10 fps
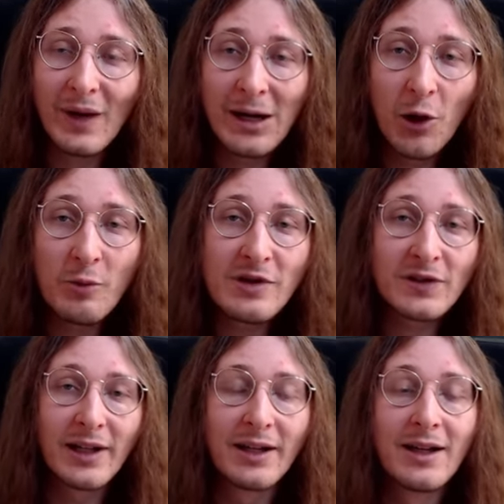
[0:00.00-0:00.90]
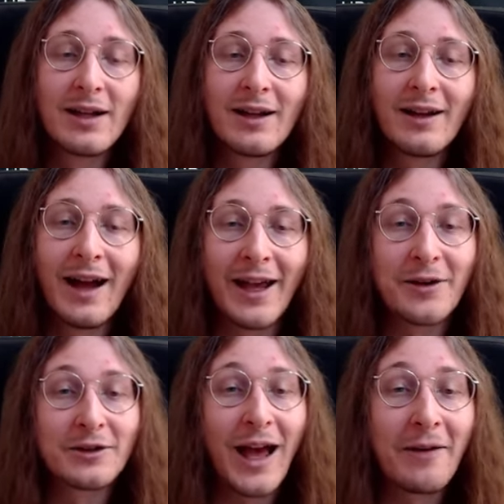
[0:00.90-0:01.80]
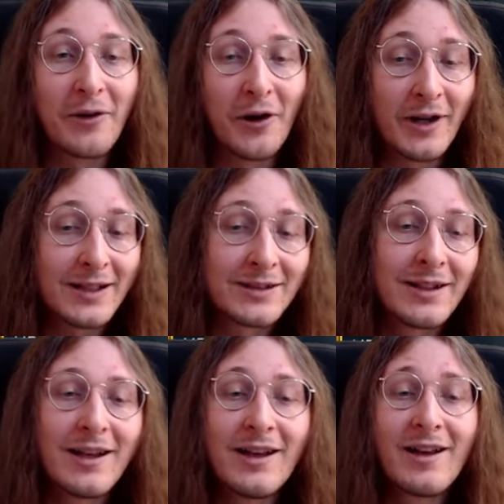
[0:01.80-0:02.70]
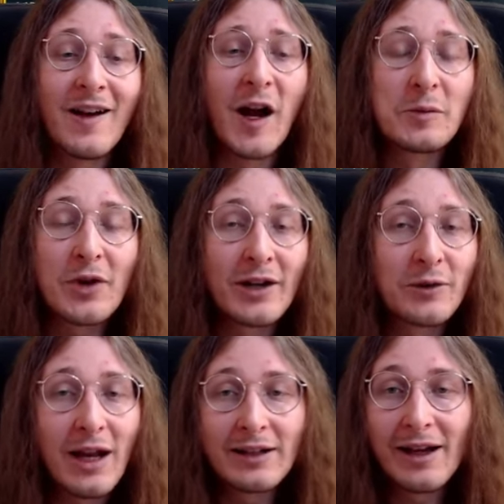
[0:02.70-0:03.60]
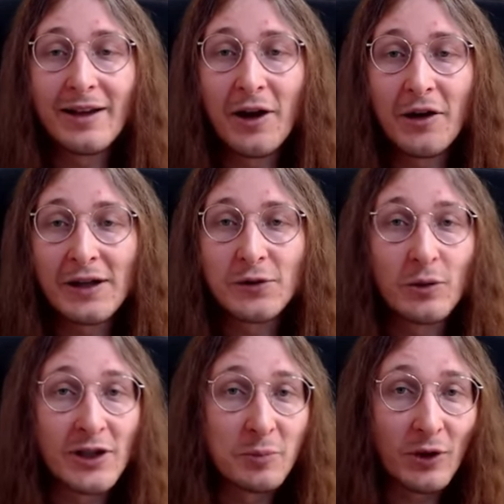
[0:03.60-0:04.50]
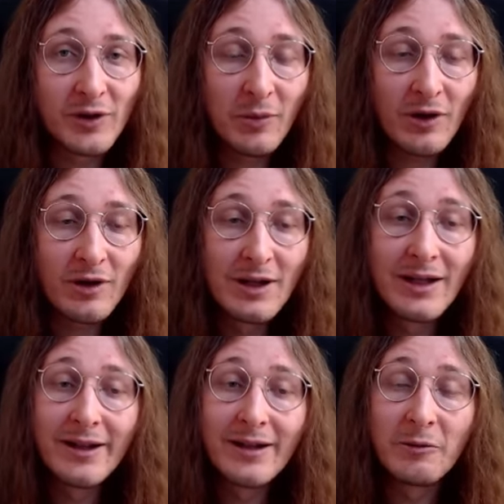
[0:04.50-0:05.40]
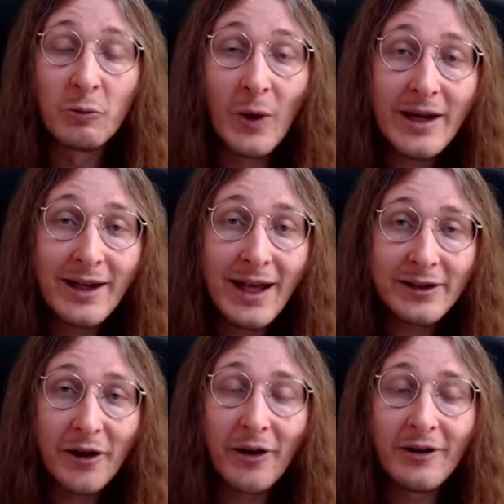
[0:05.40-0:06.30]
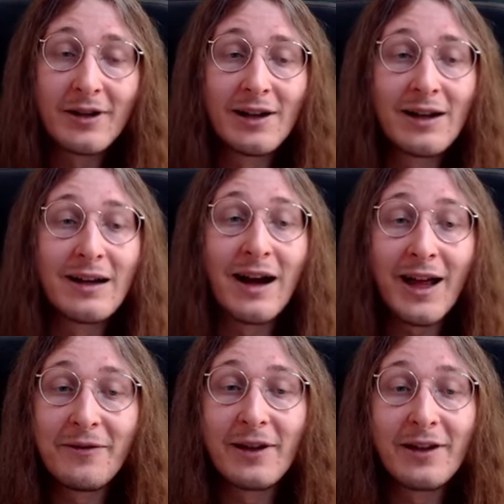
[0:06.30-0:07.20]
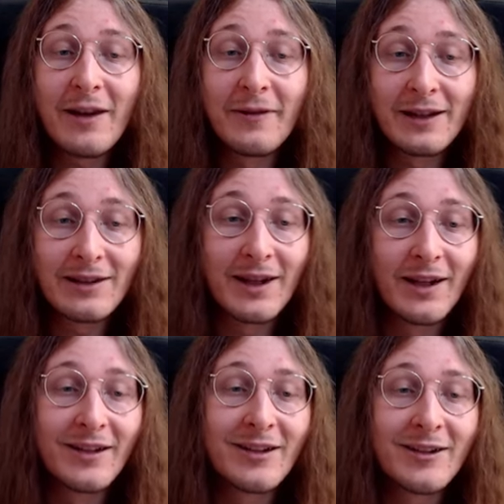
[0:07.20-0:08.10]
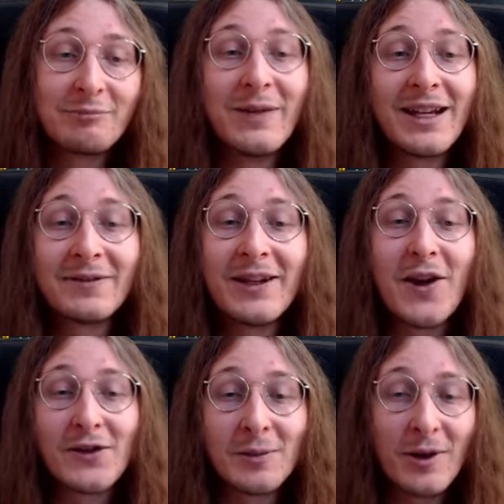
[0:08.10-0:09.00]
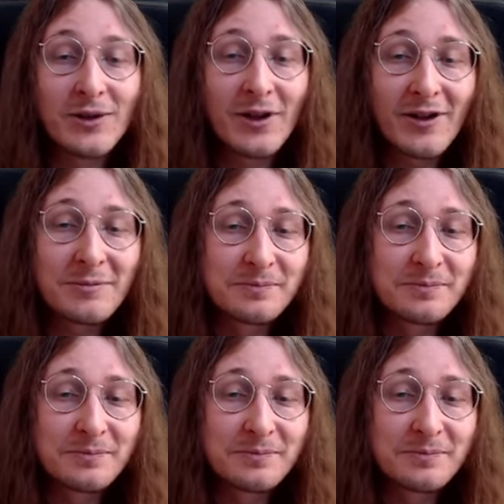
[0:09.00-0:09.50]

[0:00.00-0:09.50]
obviously, I don't have her yet. I'm trying to get her as soon as possible. When I get her, I will definitely make videos about her,